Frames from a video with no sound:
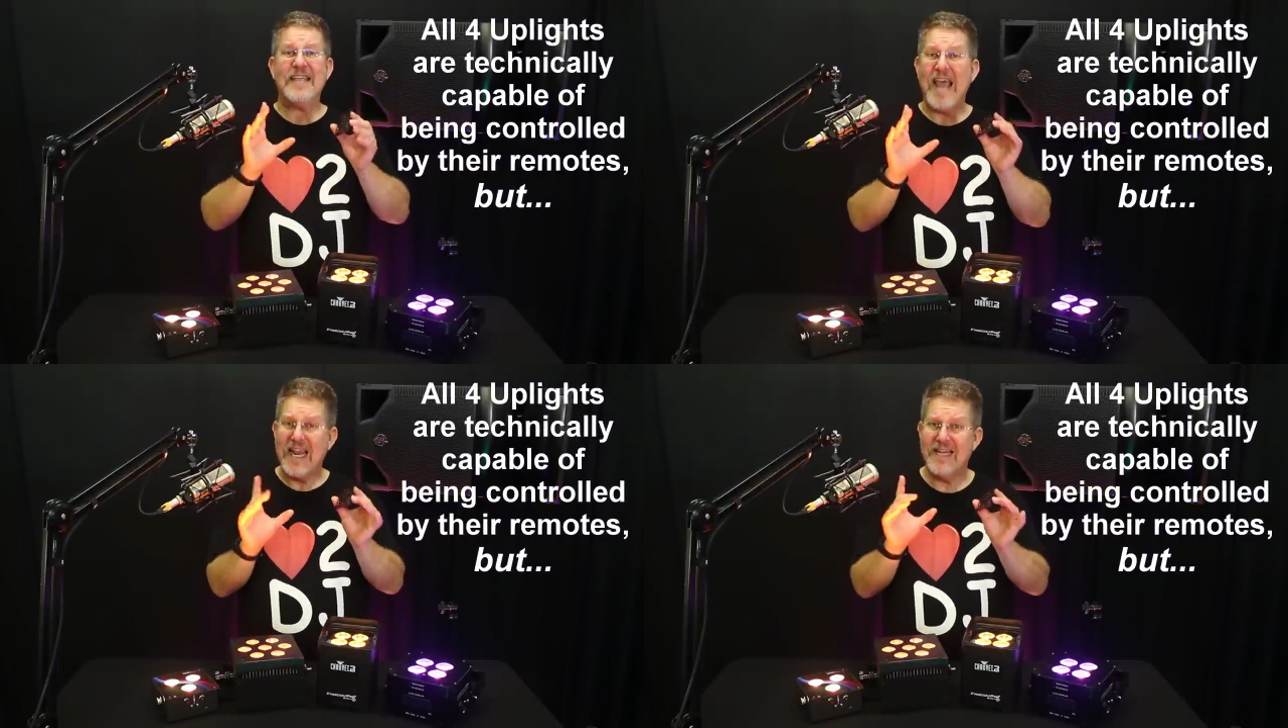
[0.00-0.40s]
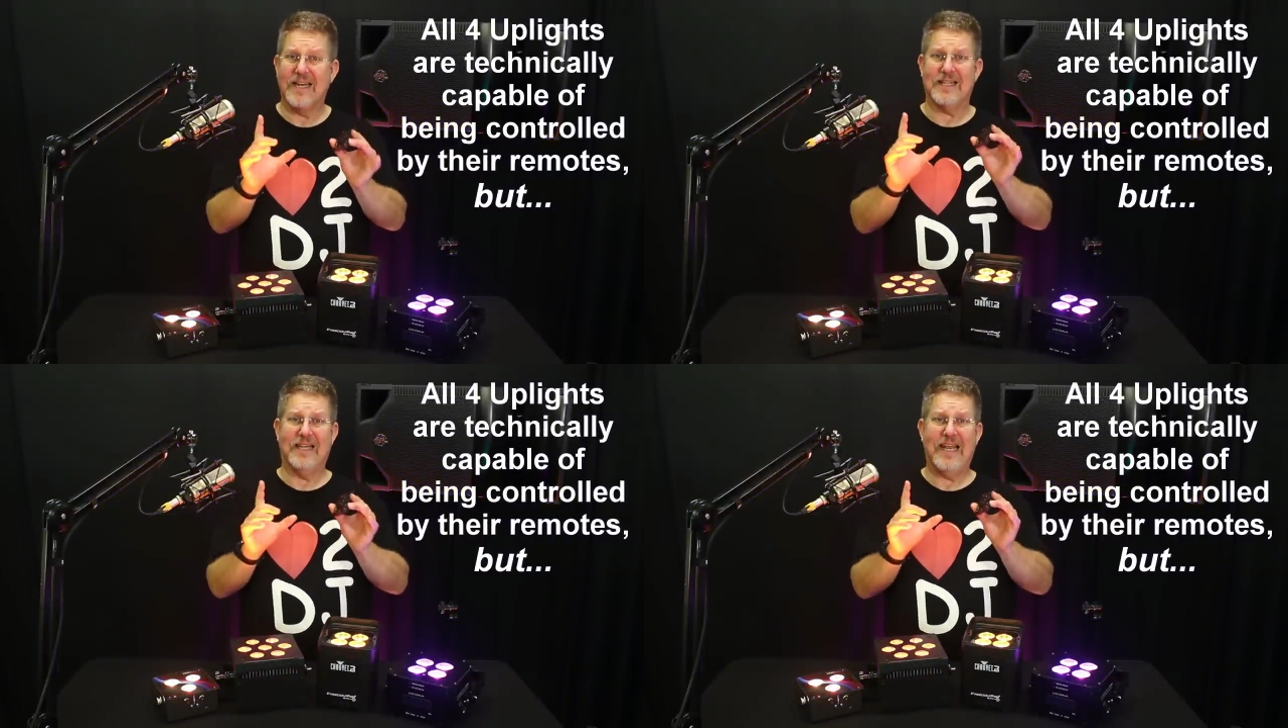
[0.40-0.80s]

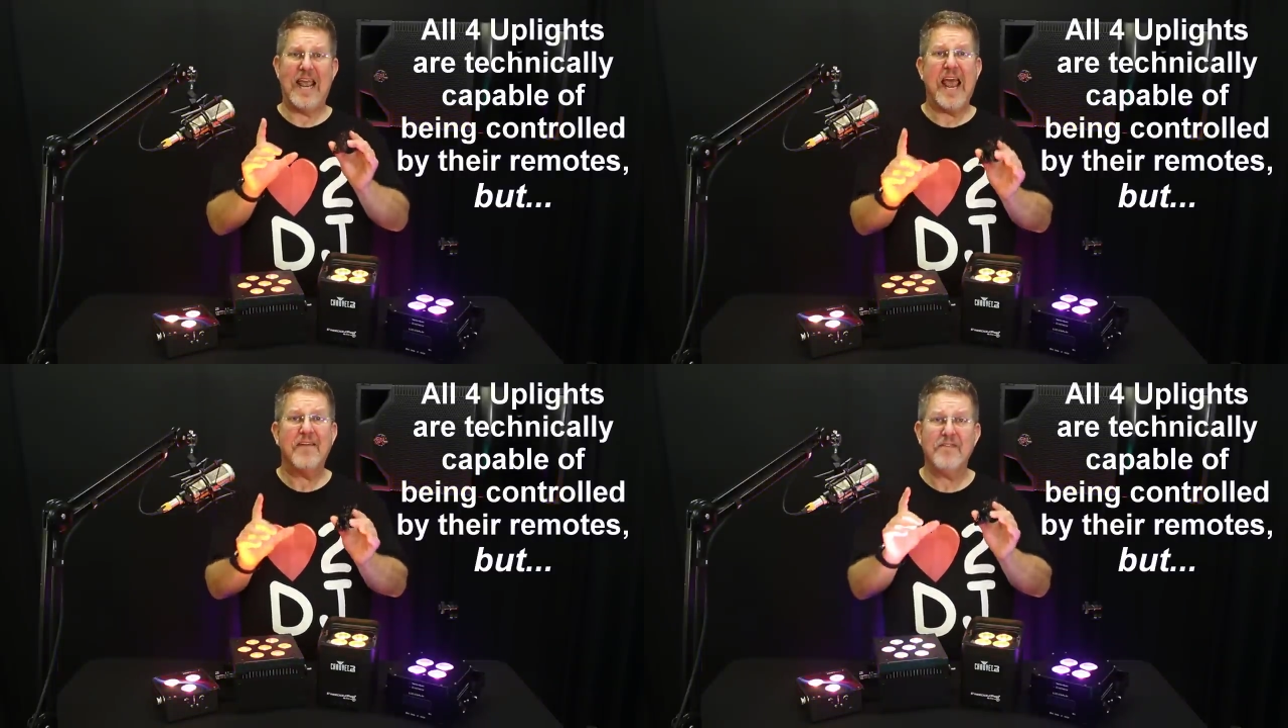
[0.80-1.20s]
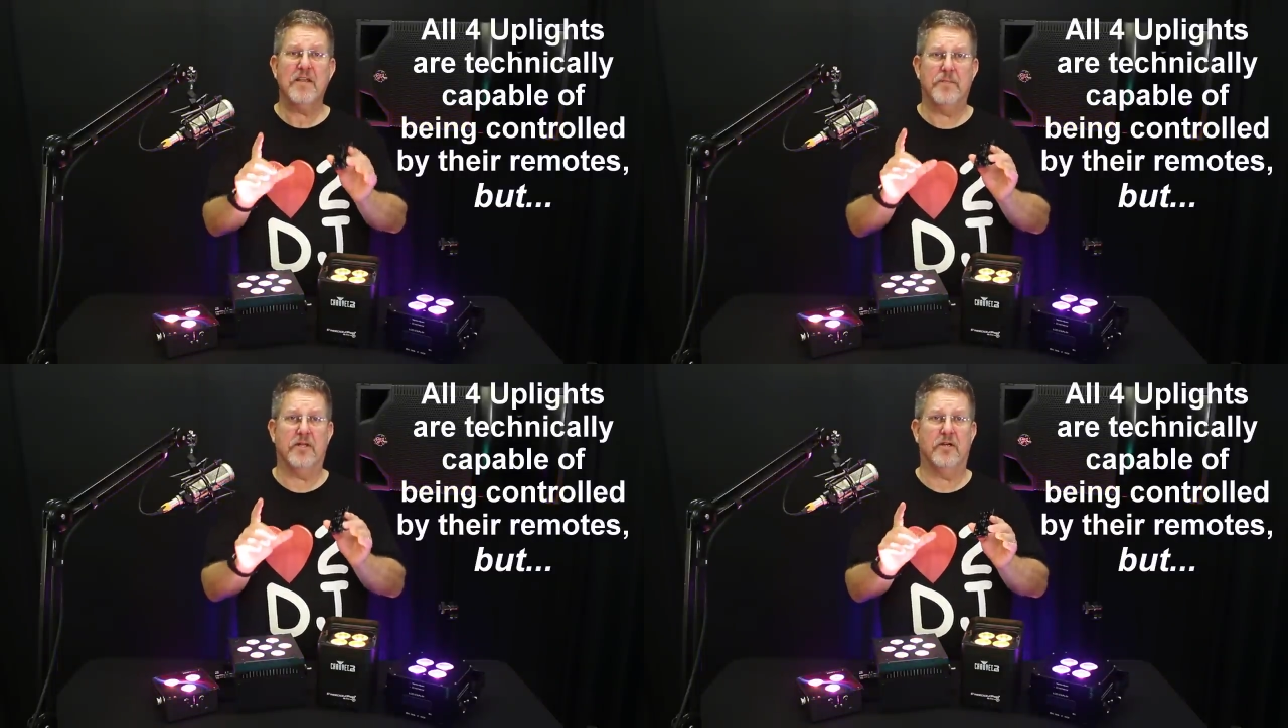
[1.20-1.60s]
technically have the
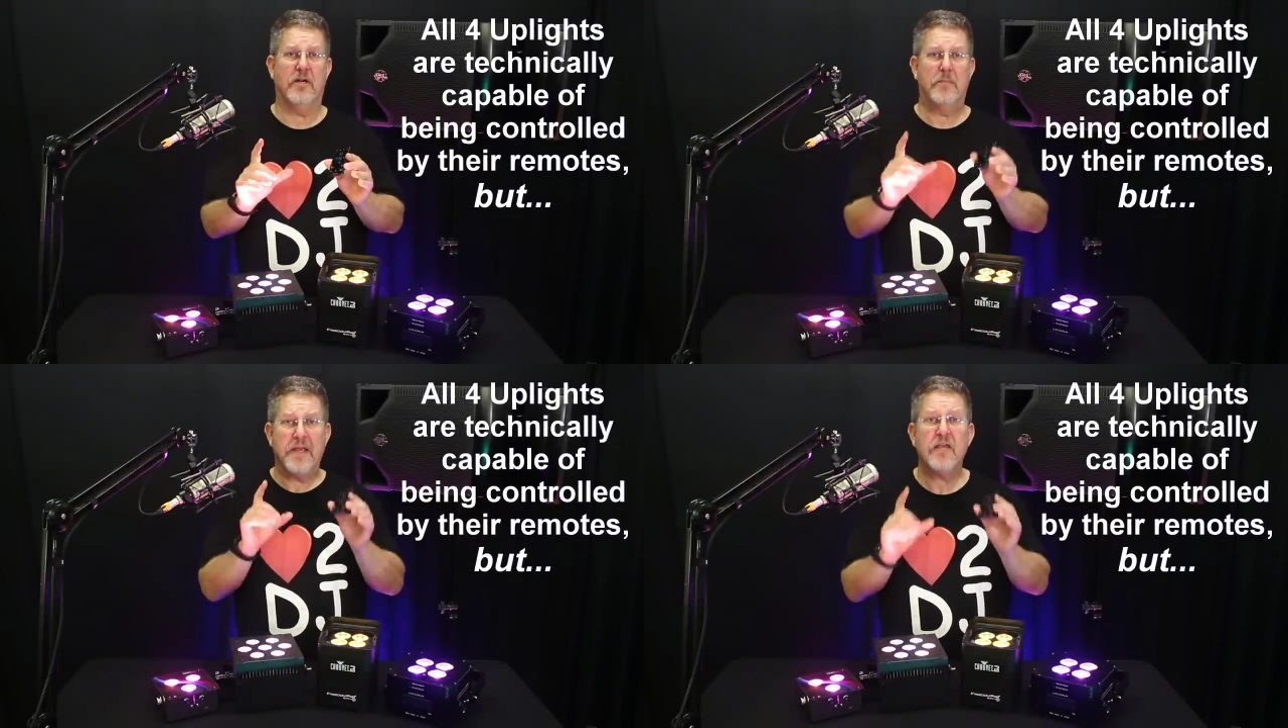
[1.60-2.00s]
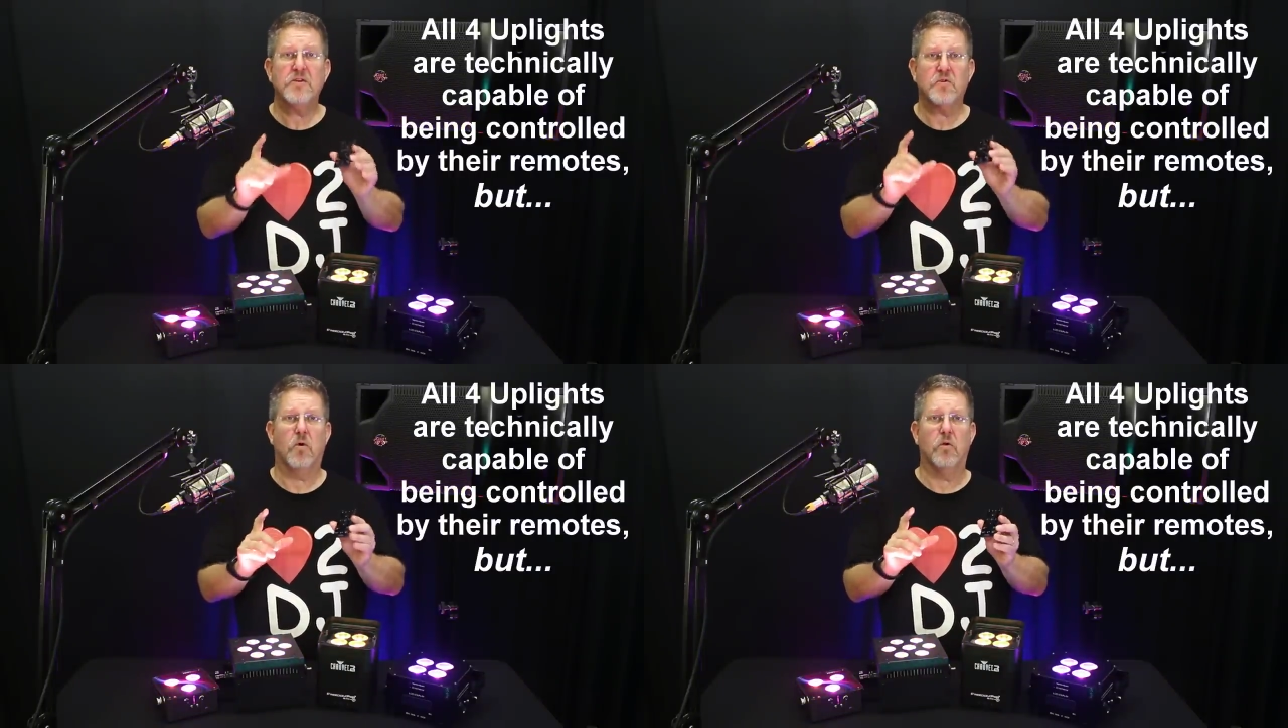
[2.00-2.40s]
ability to be
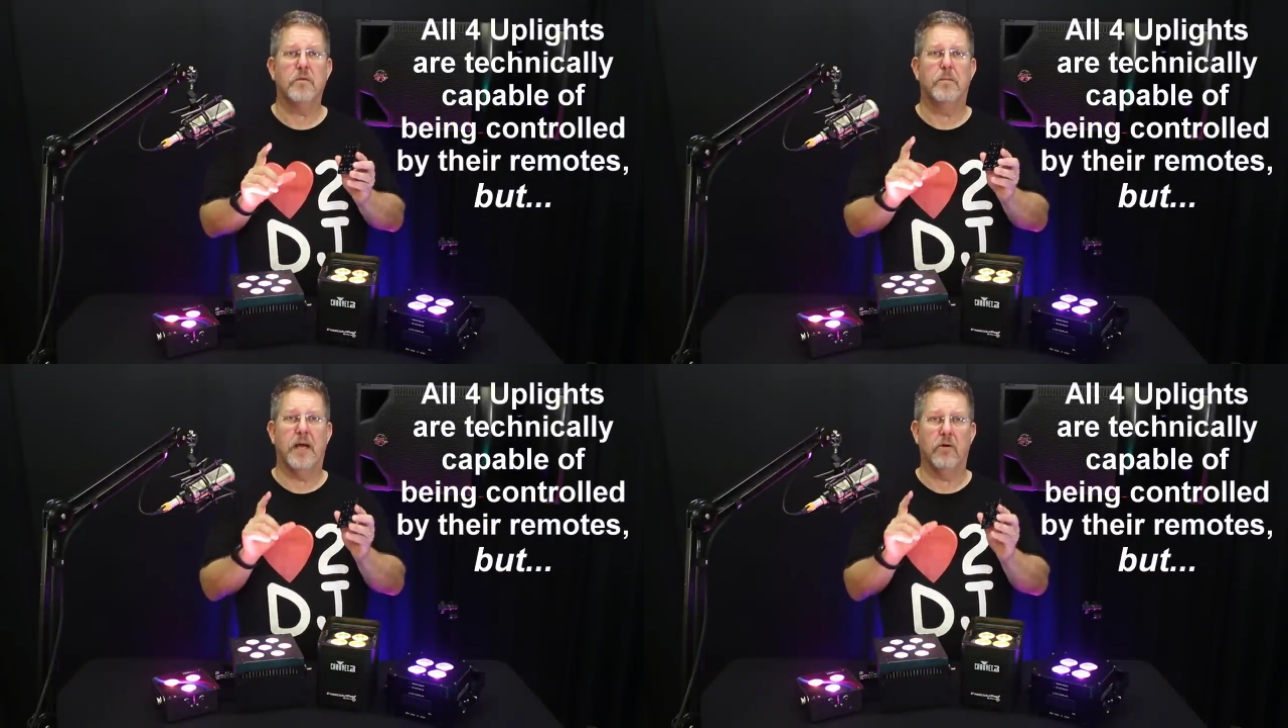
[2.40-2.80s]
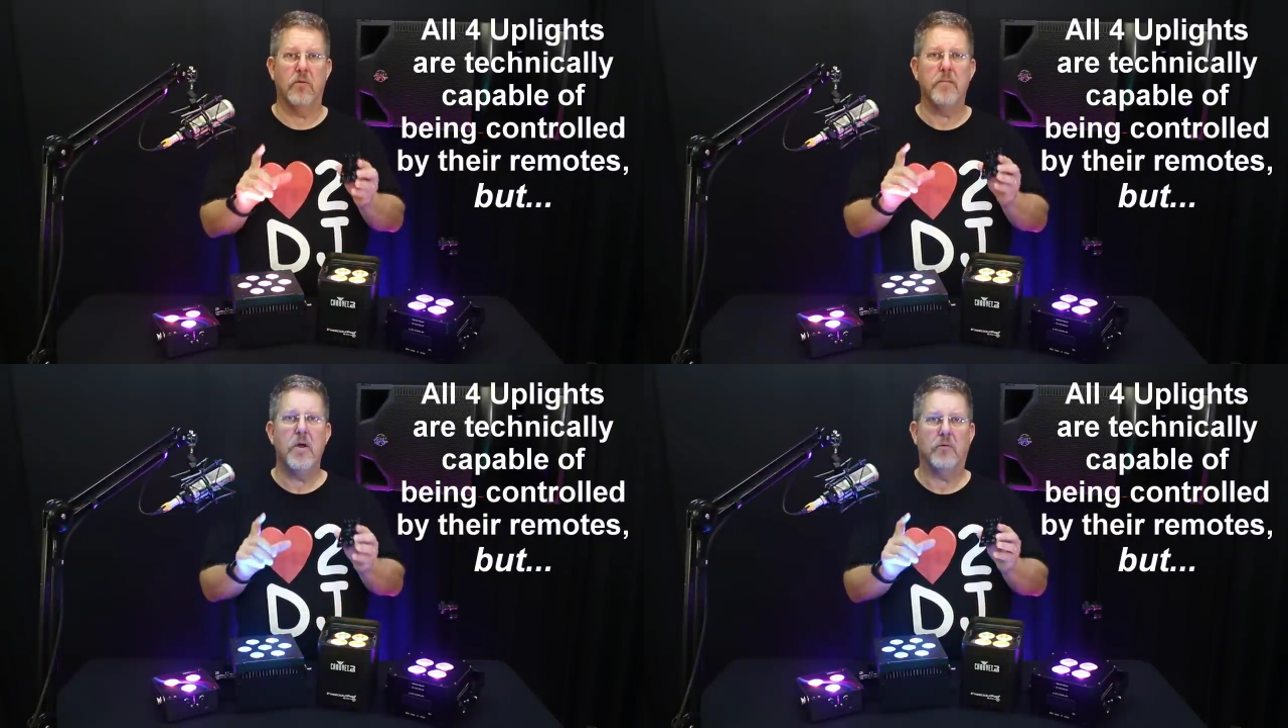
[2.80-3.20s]
controlled by a
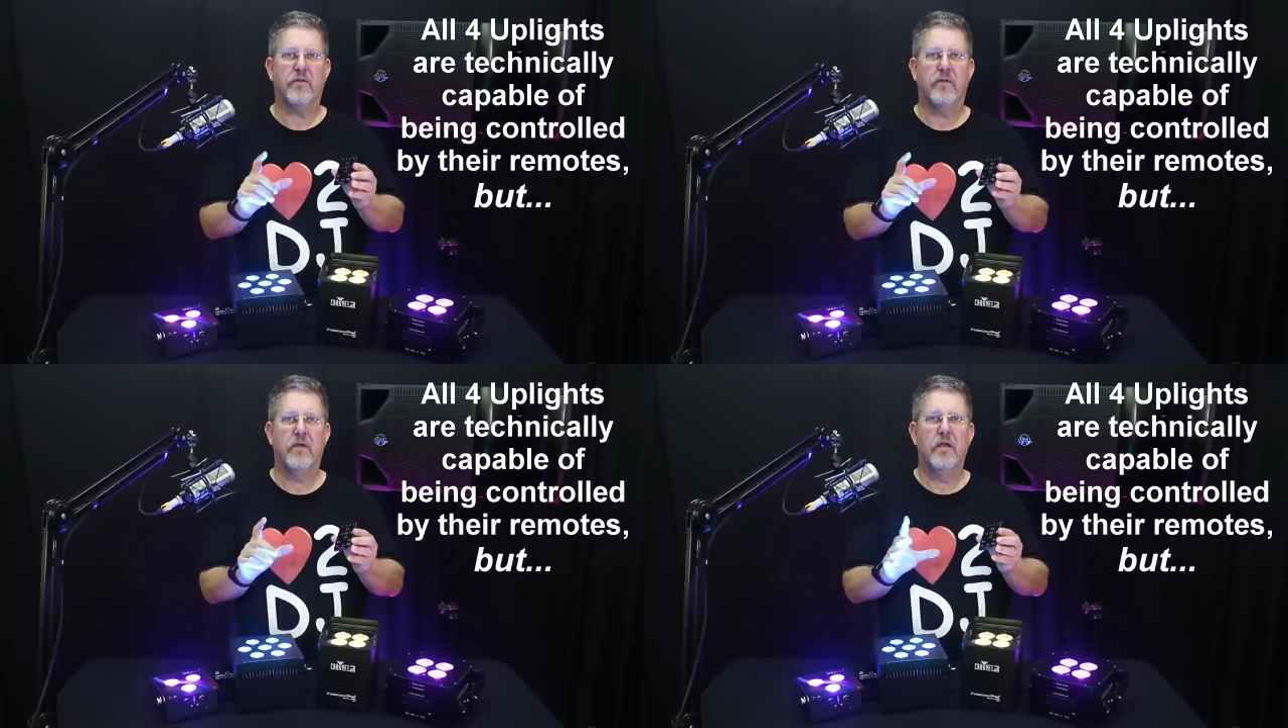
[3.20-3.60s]
remote,